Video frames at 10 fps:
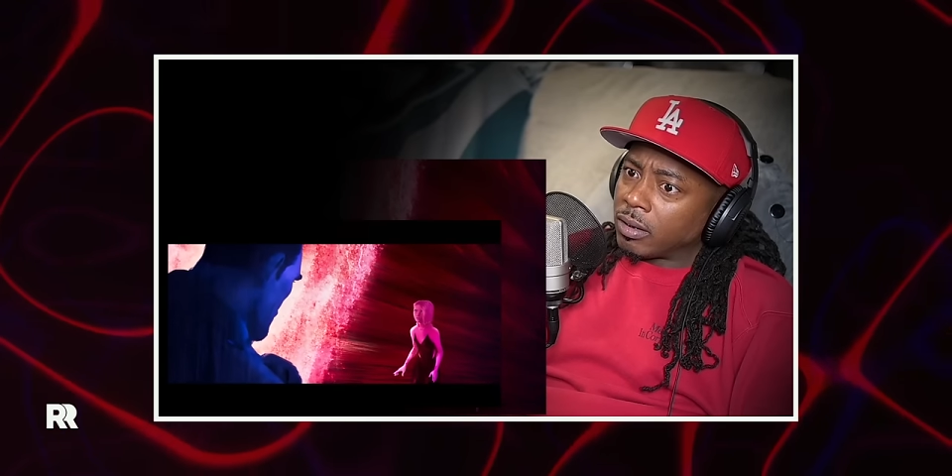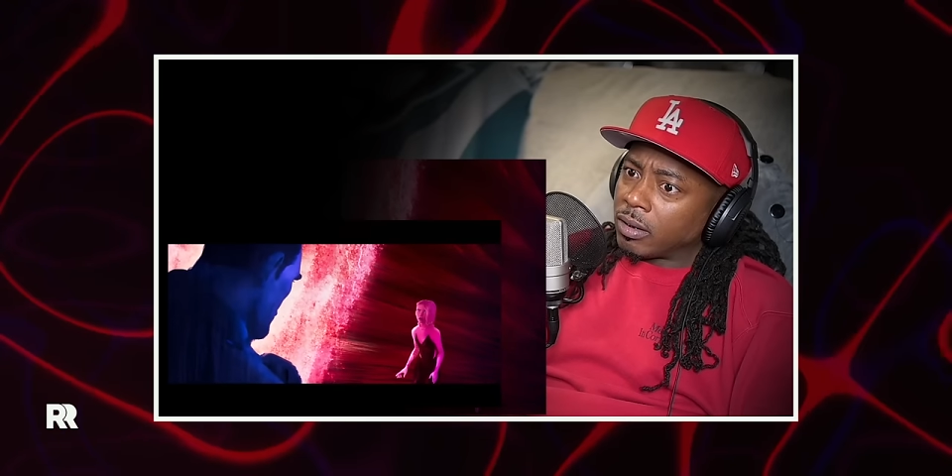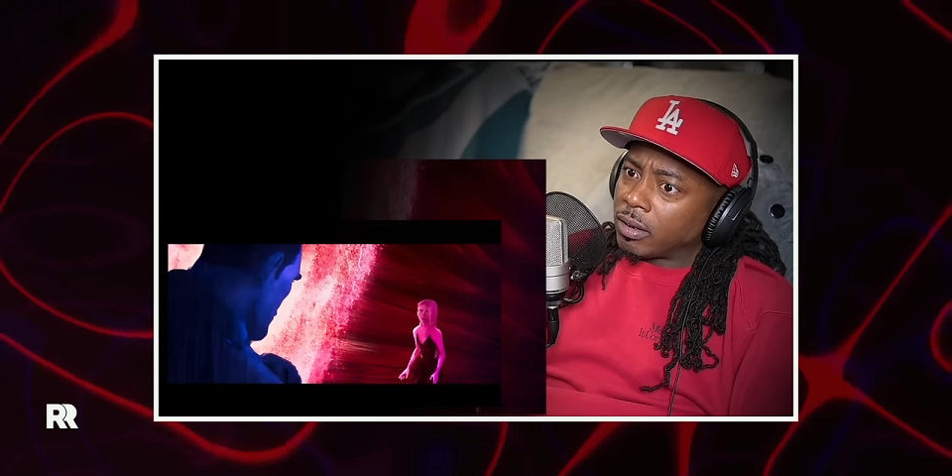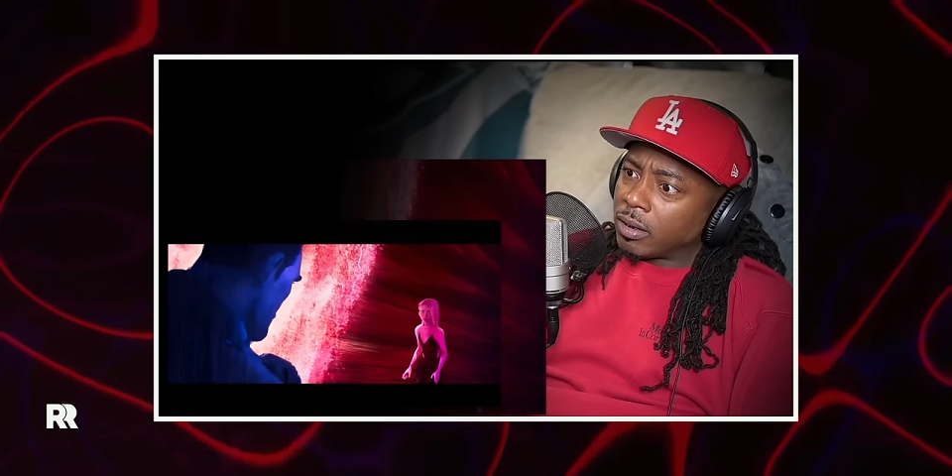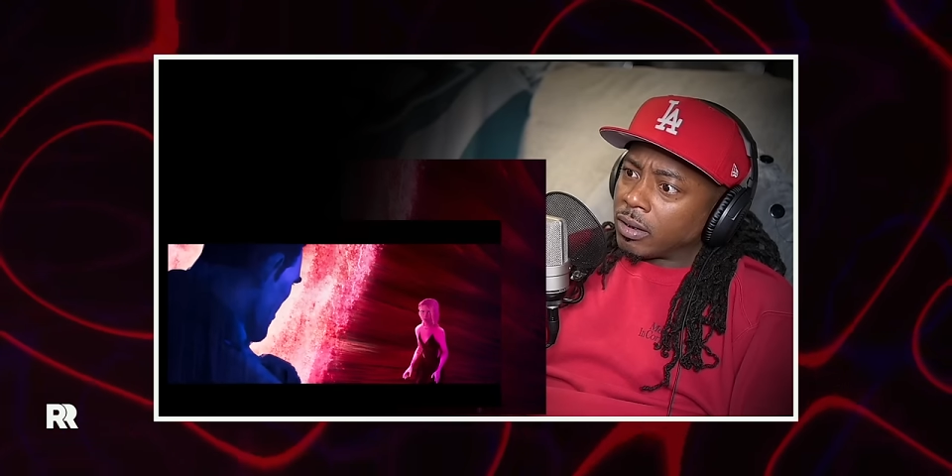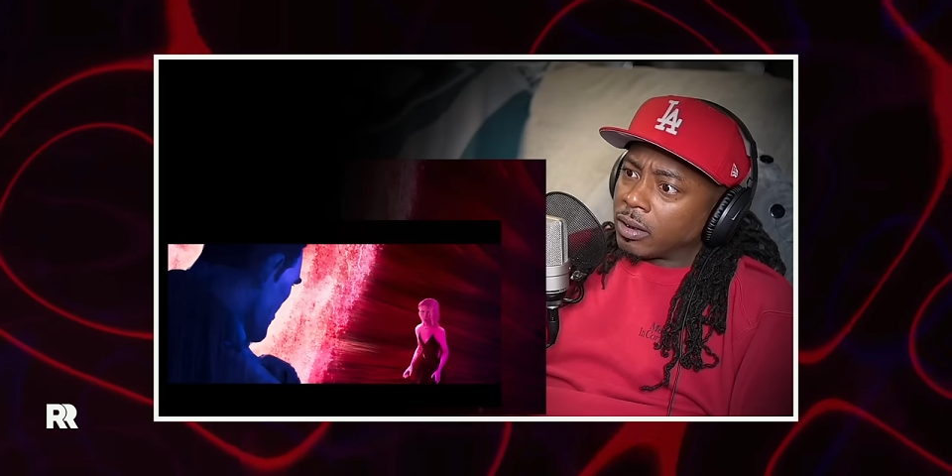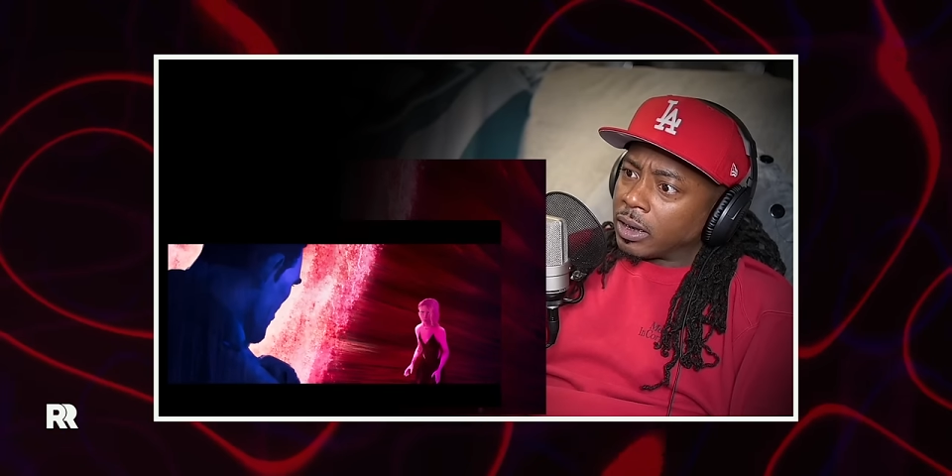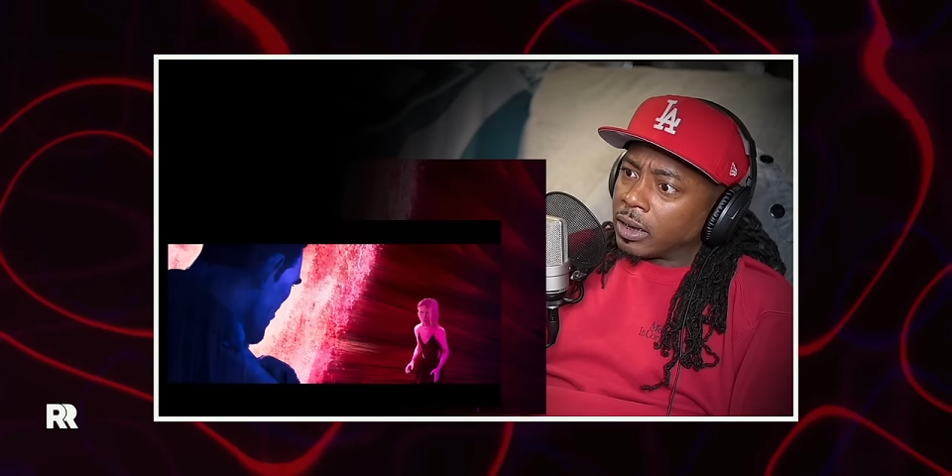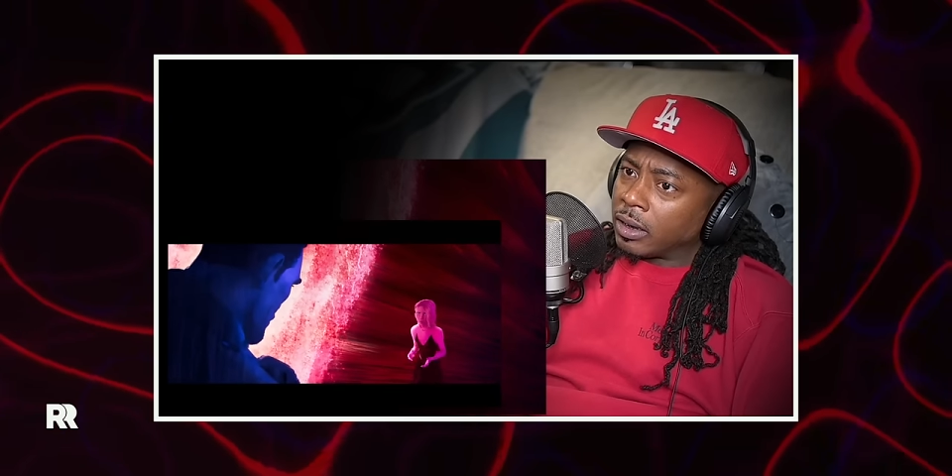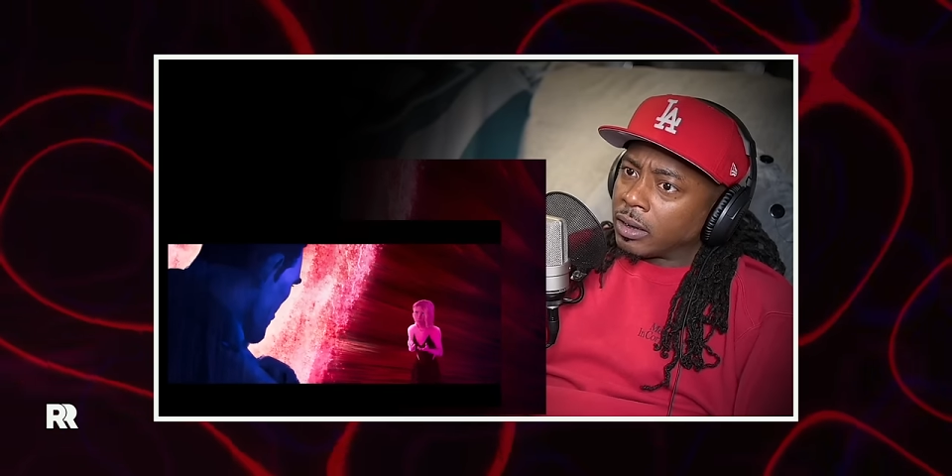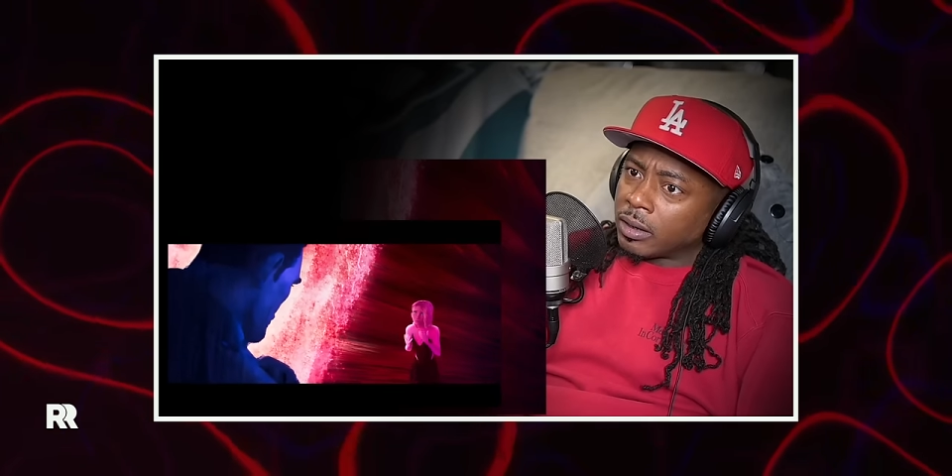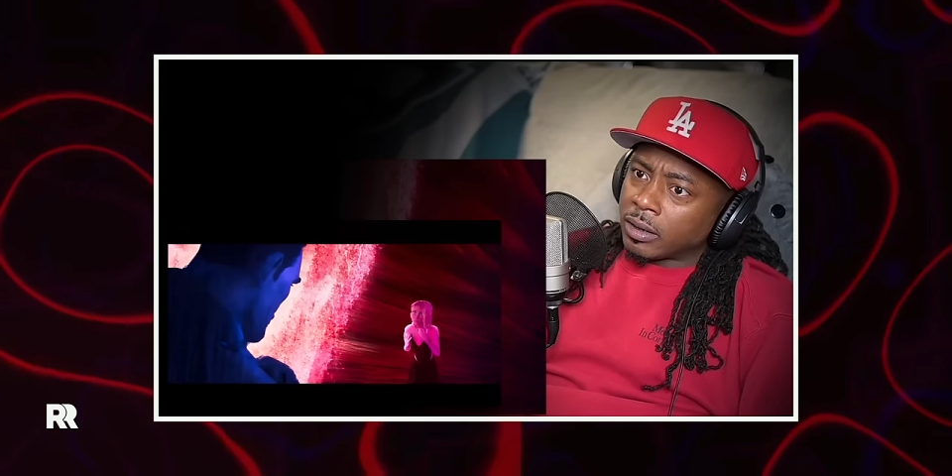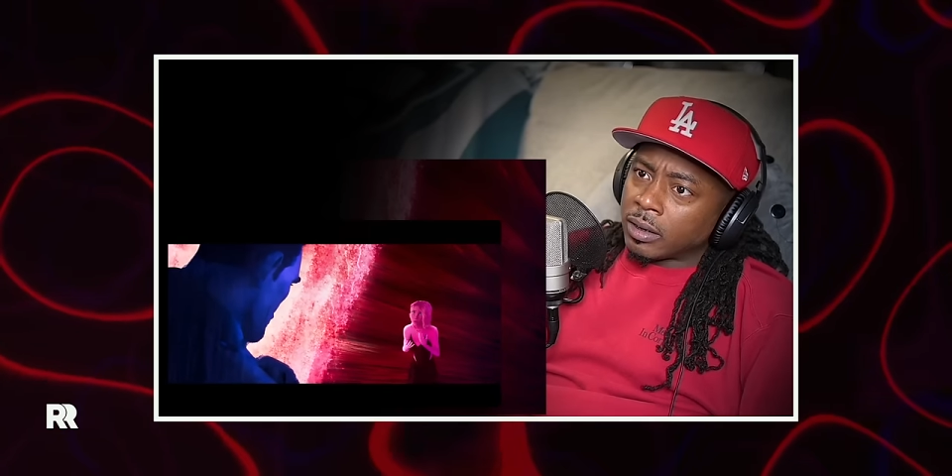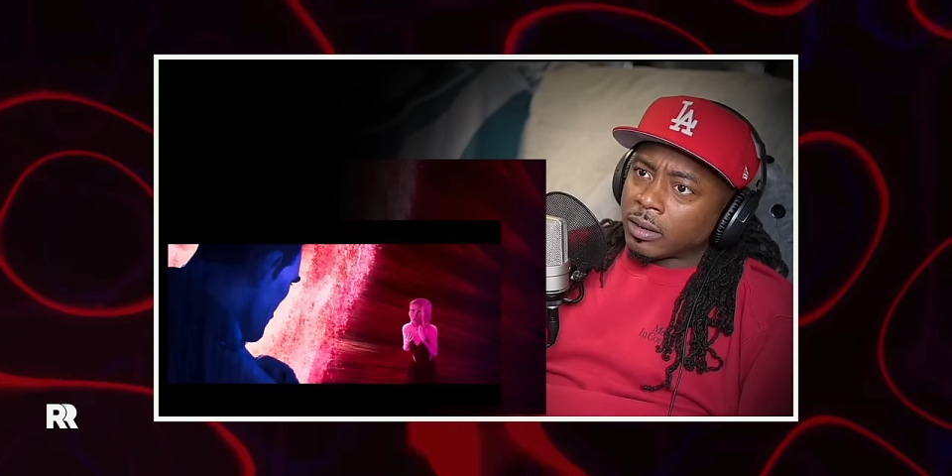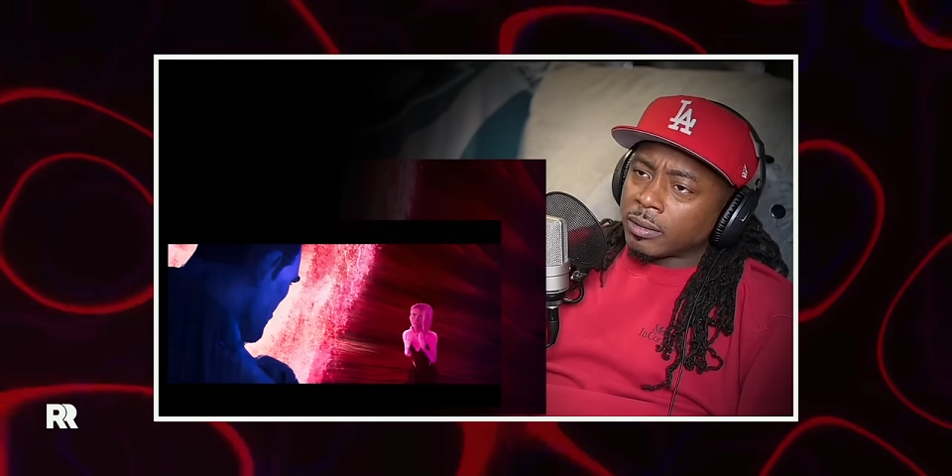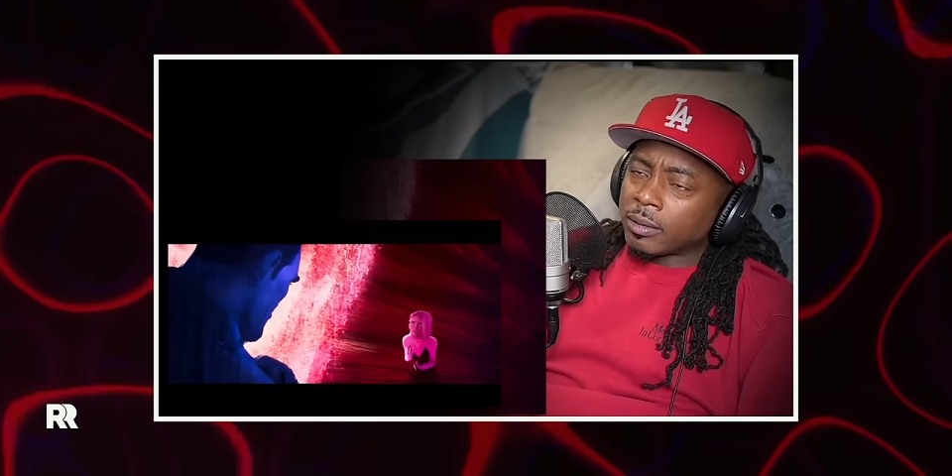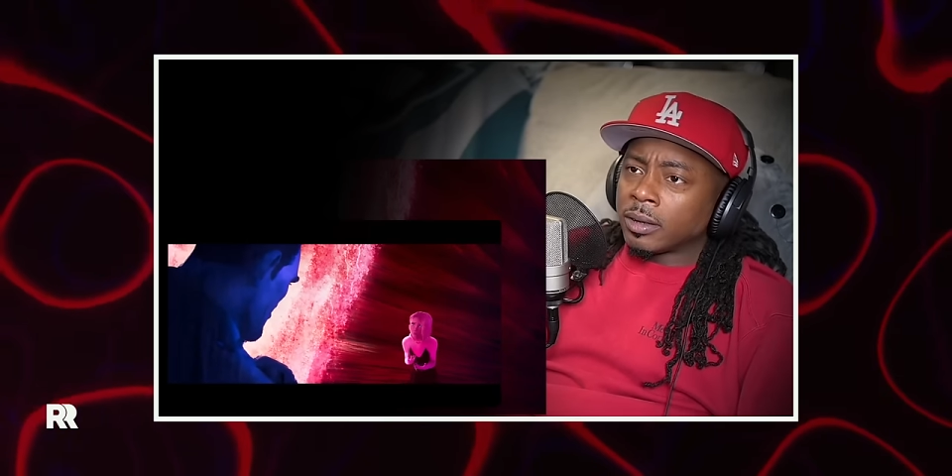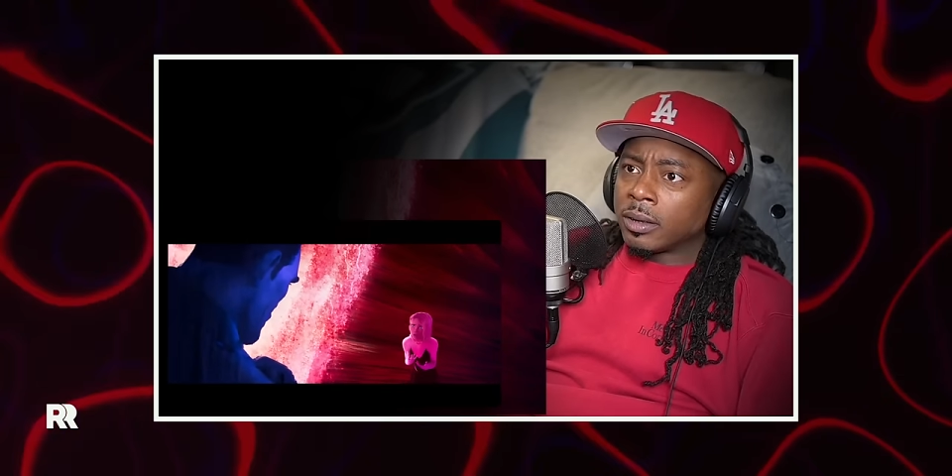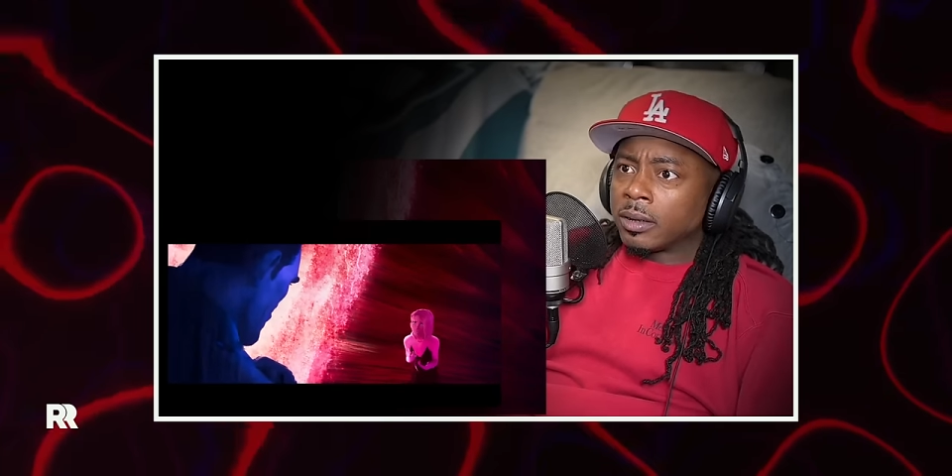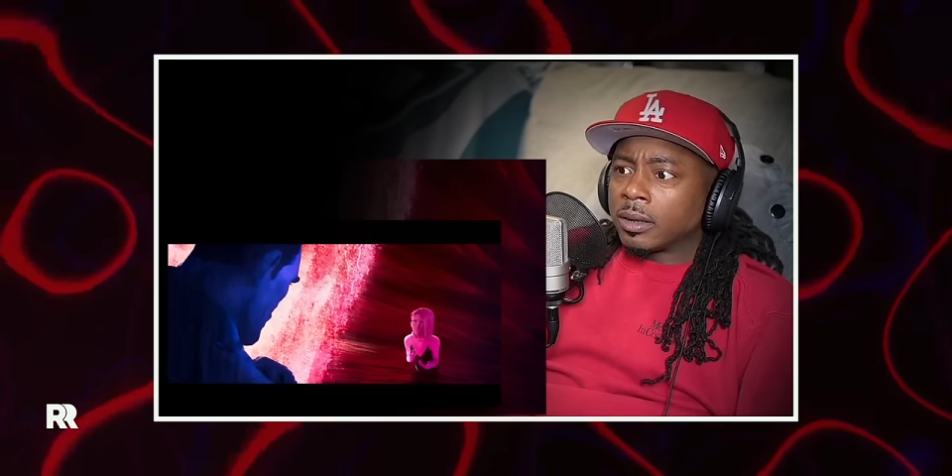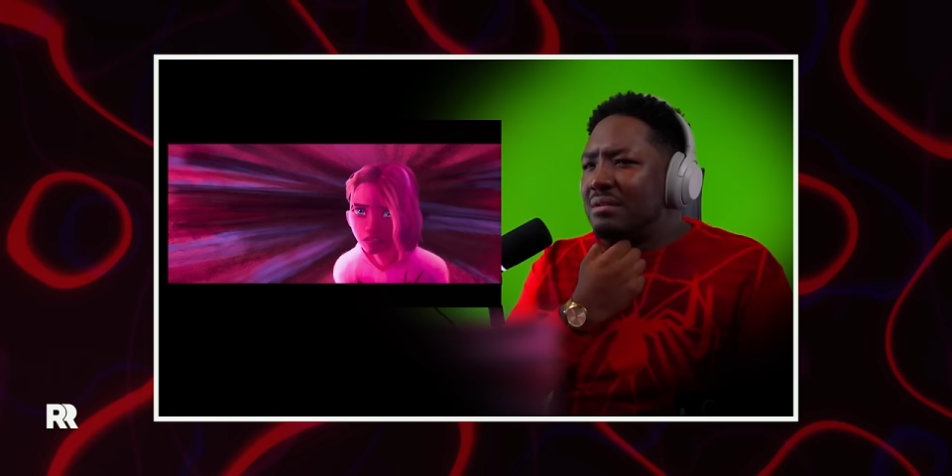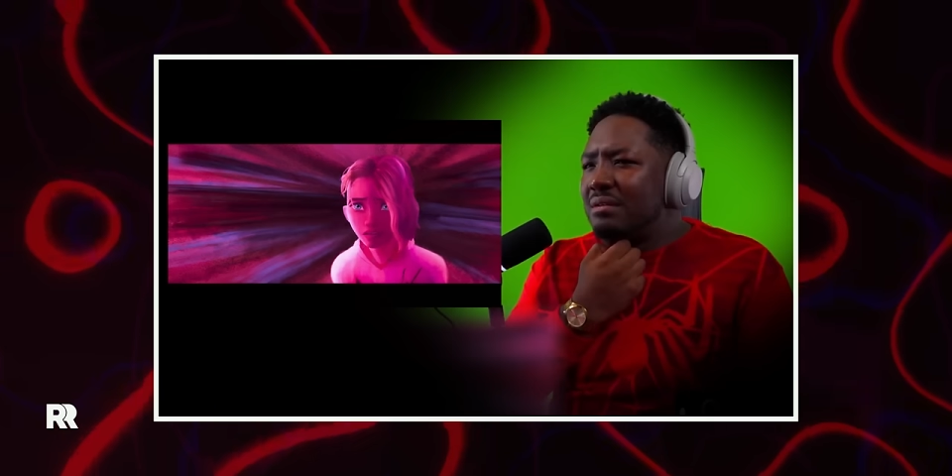Dad, are you really this afraid of me?